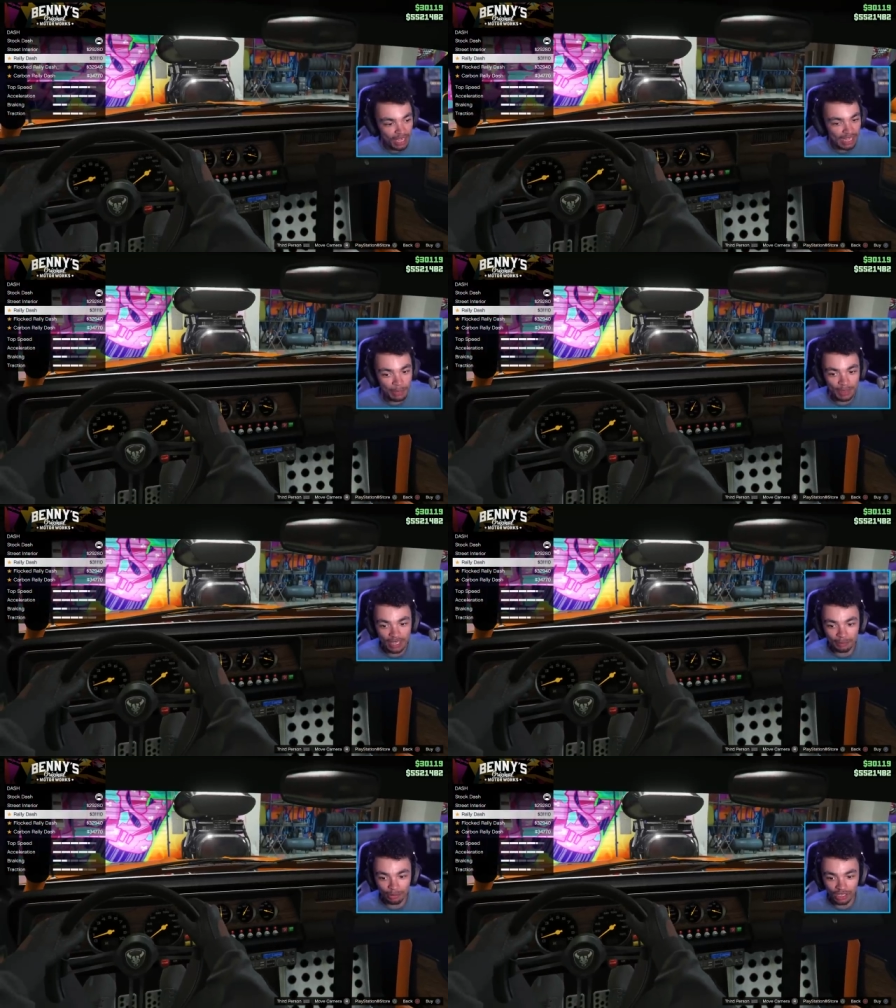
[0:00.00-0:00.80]
And then we
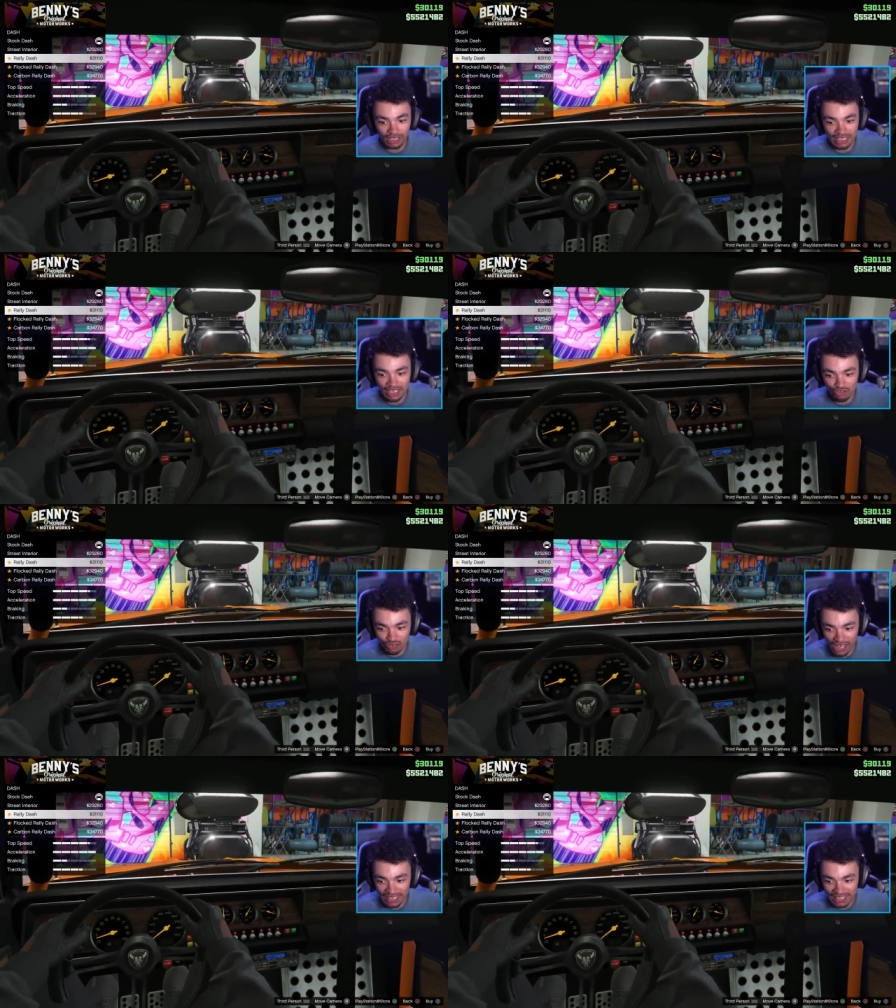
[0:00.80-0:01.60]
can put the
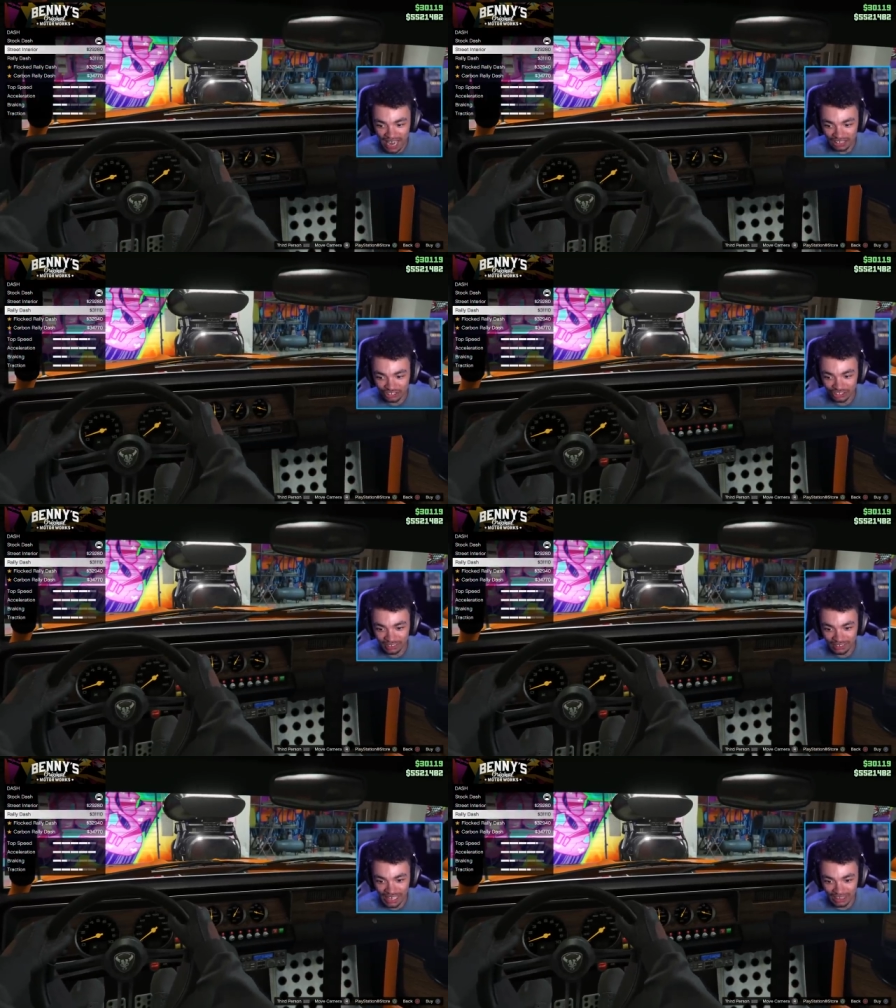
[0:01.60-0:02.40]
rally dash.
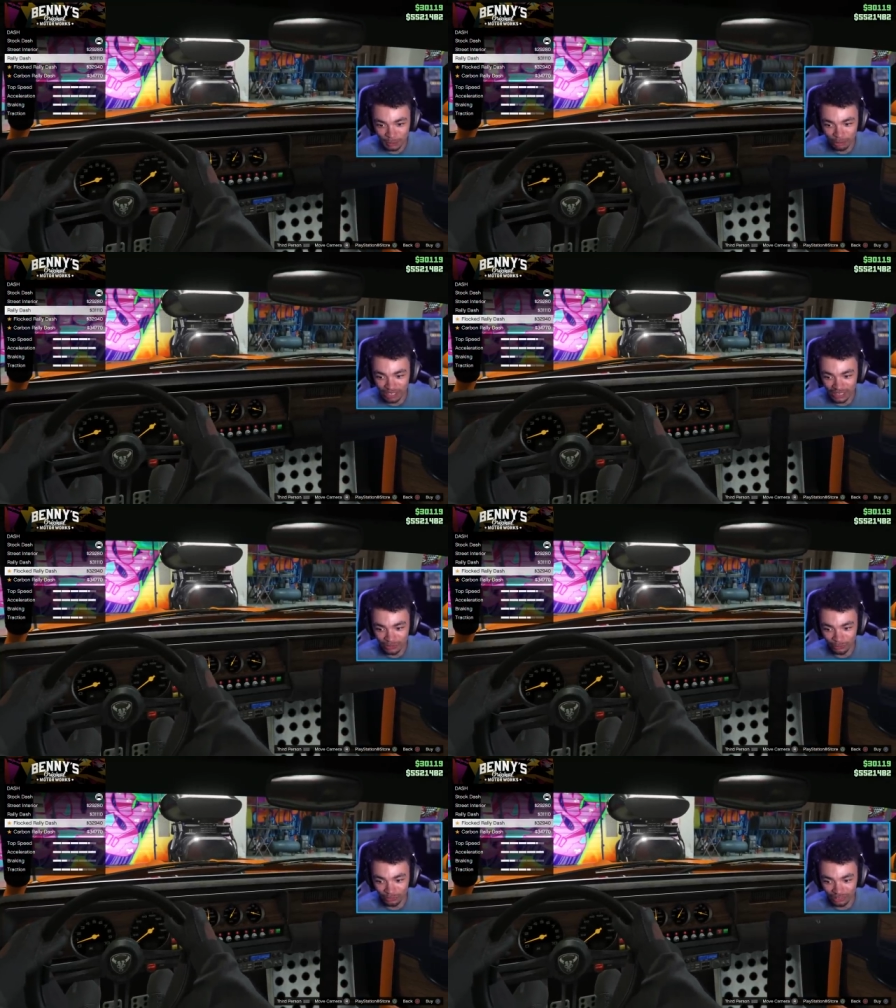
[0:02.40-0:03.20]
That's pretty
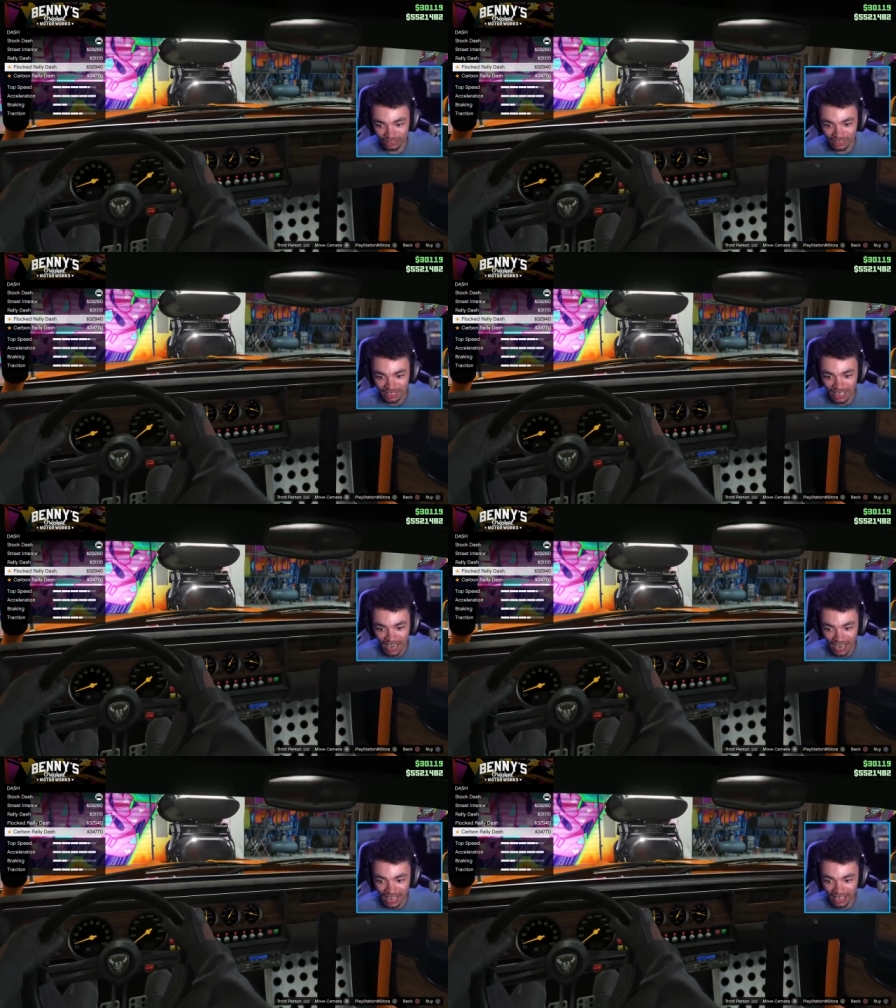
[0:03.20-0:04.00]
cool.
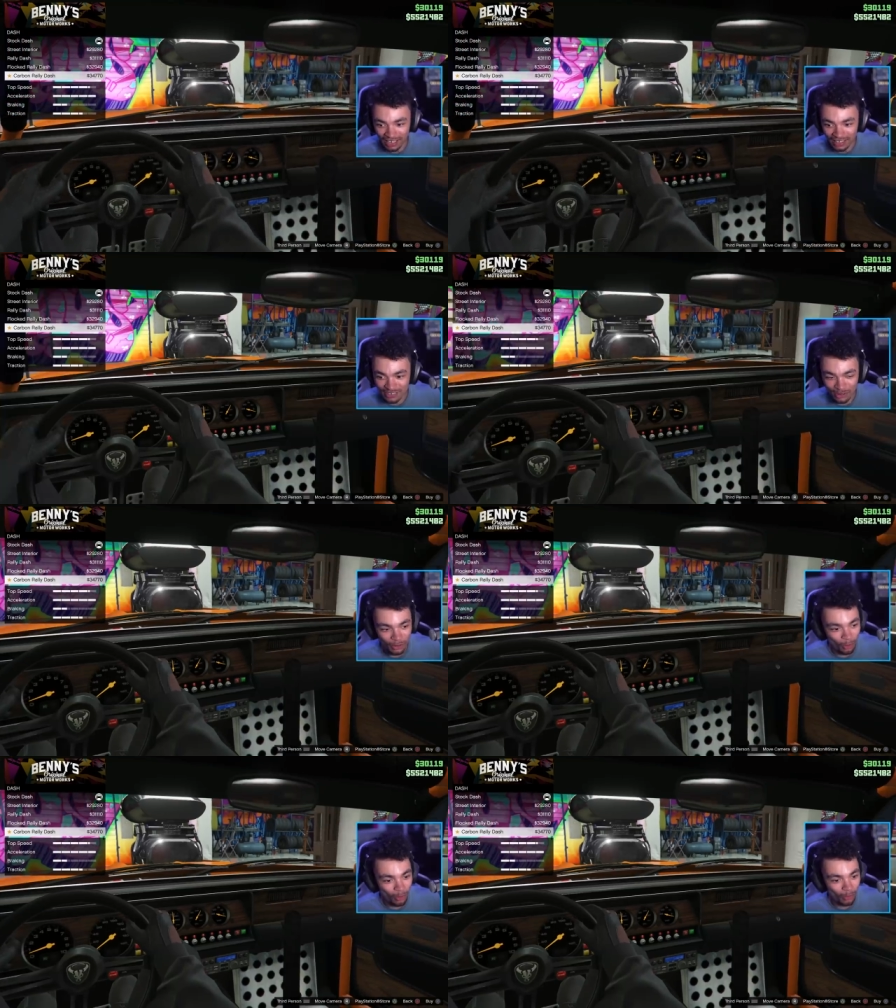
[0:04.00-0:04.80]
And
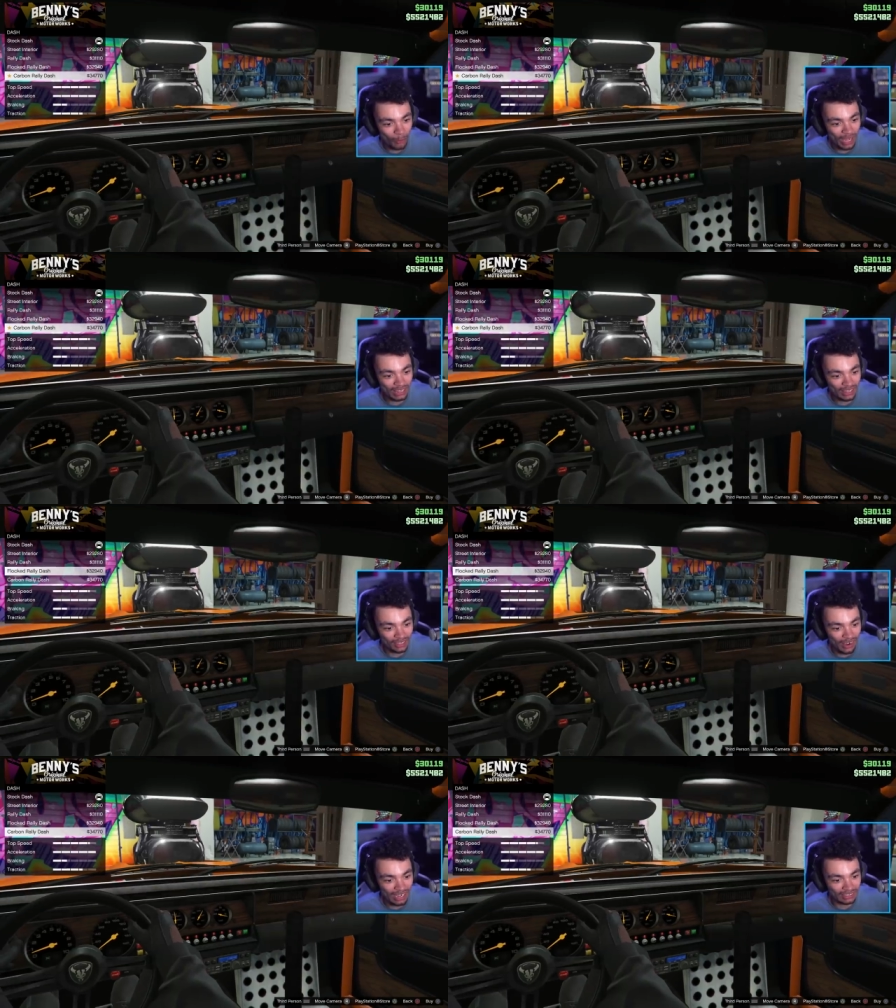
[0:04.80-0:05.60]
all the way at the
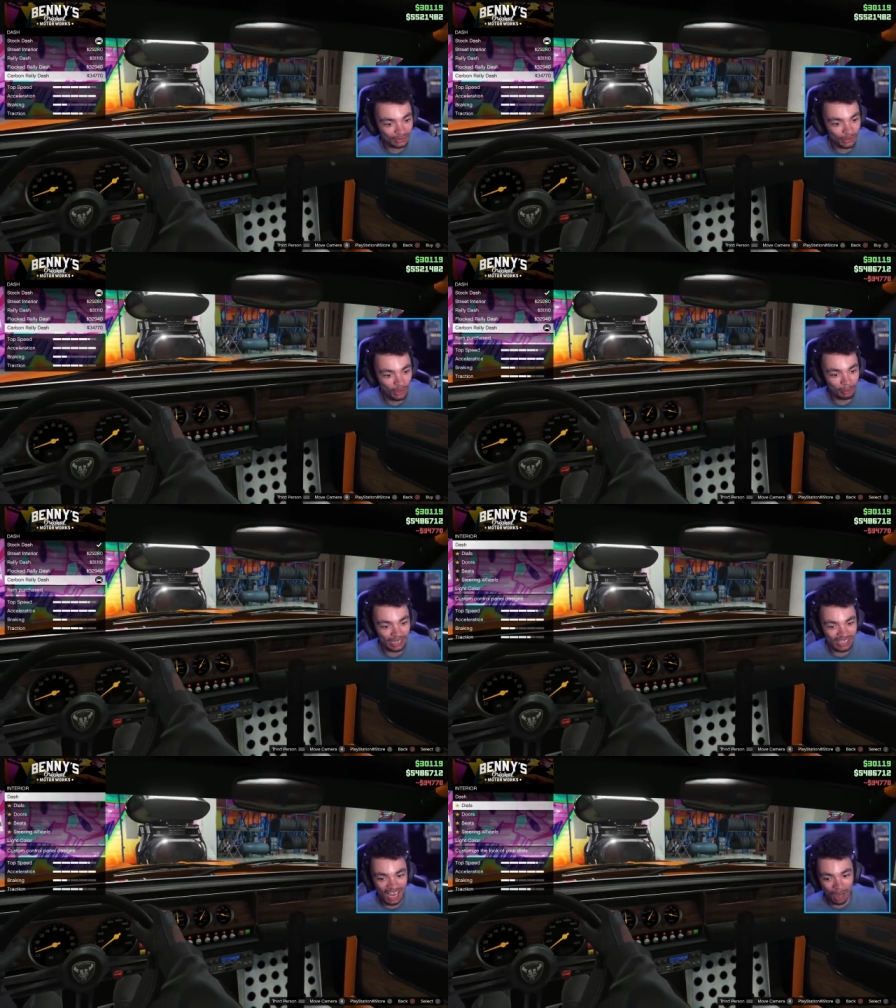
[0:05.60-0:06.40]
other end, we've got a bit
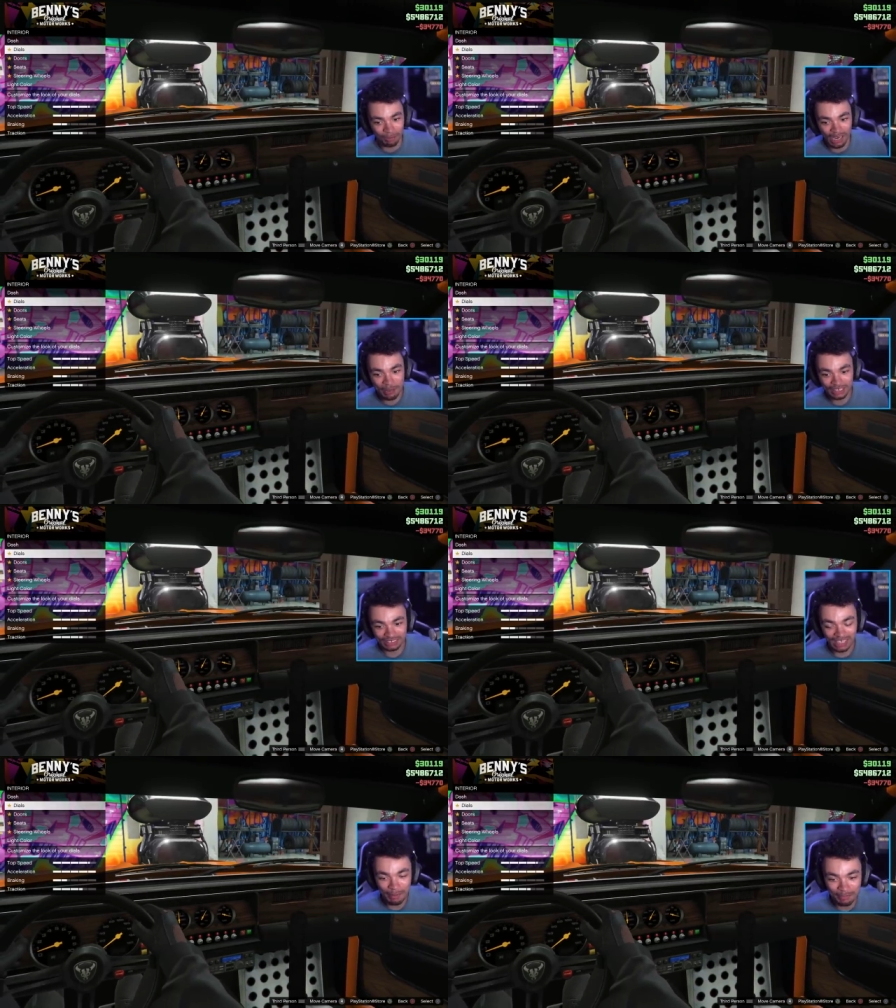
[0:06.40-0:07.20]
of carbon. I'm
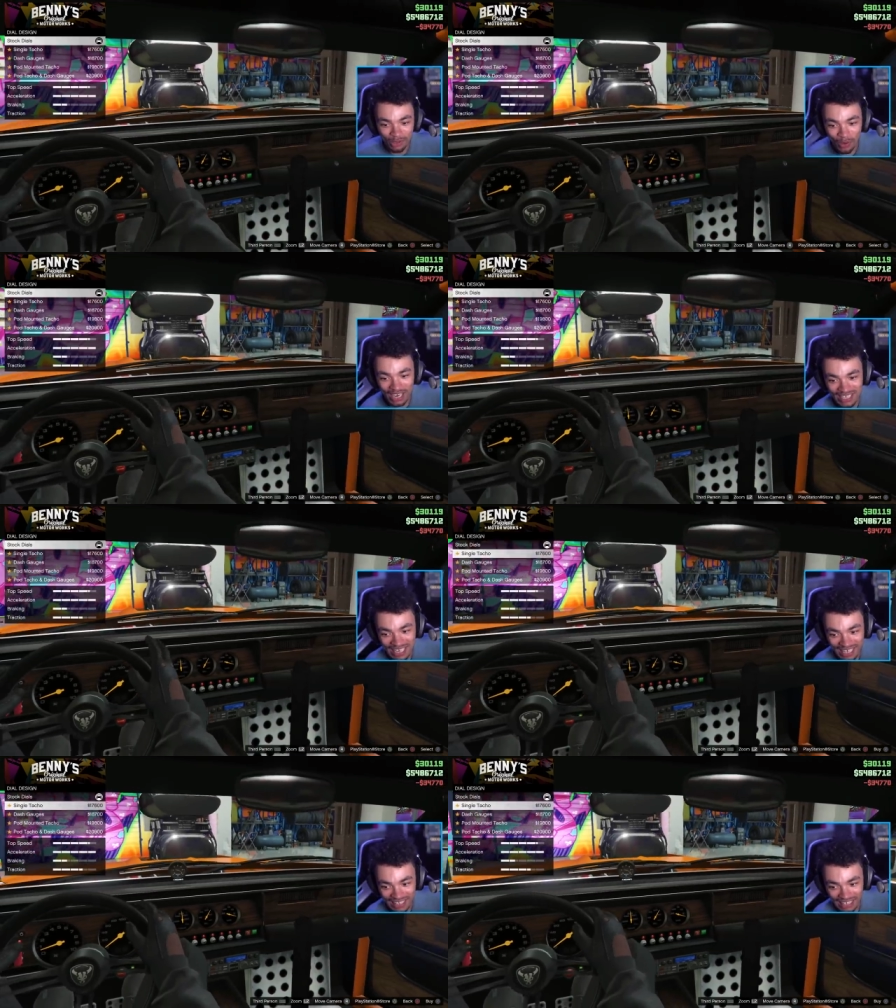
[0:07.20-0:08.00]
actually, I'm quite
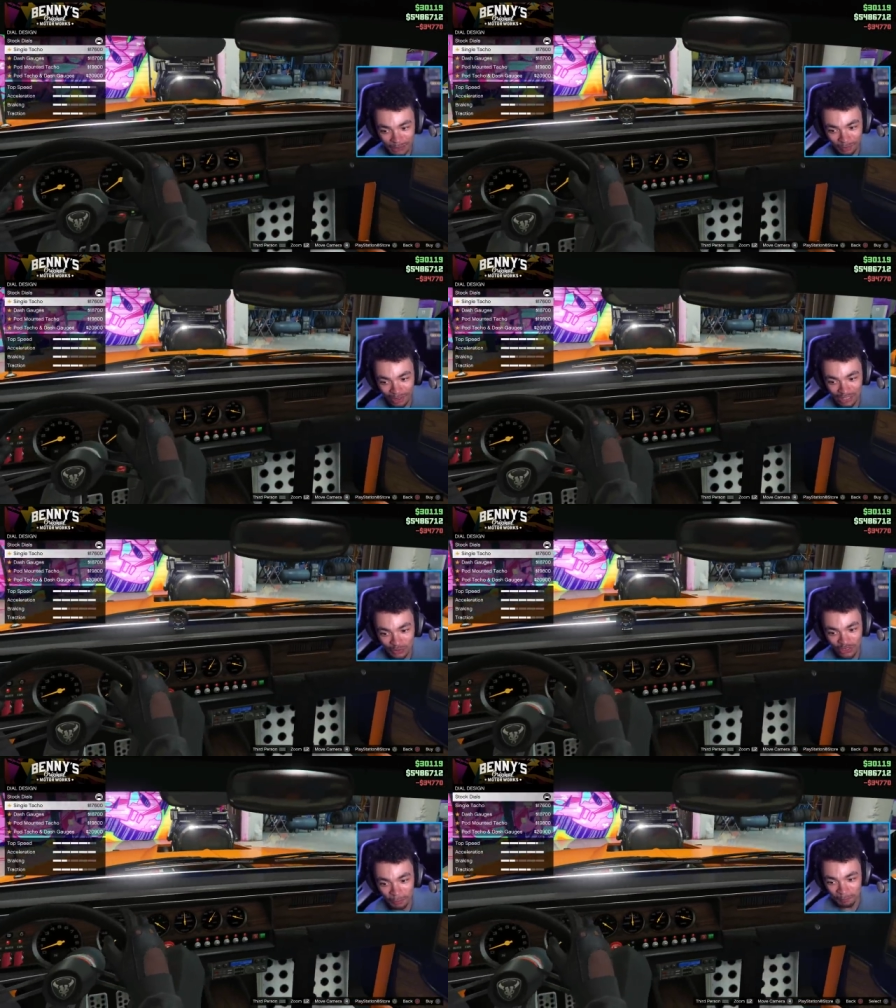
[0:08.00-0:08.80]
digging that, to be
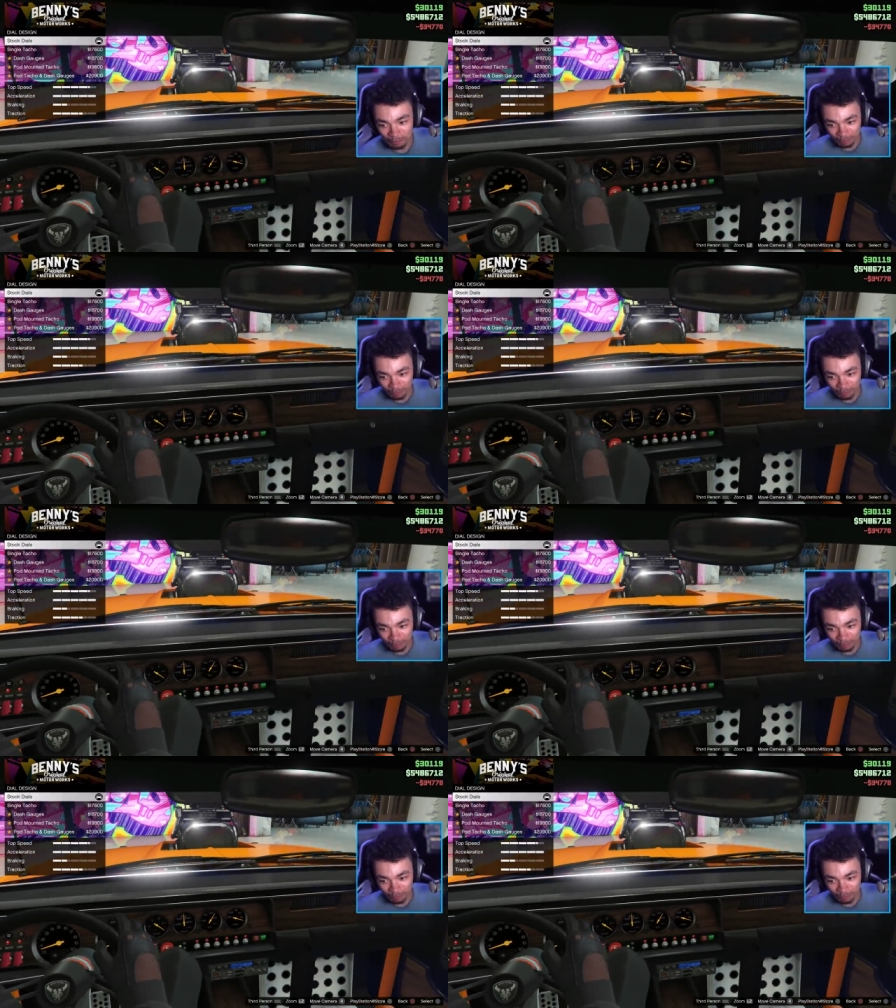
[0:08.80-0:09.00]
honest with you.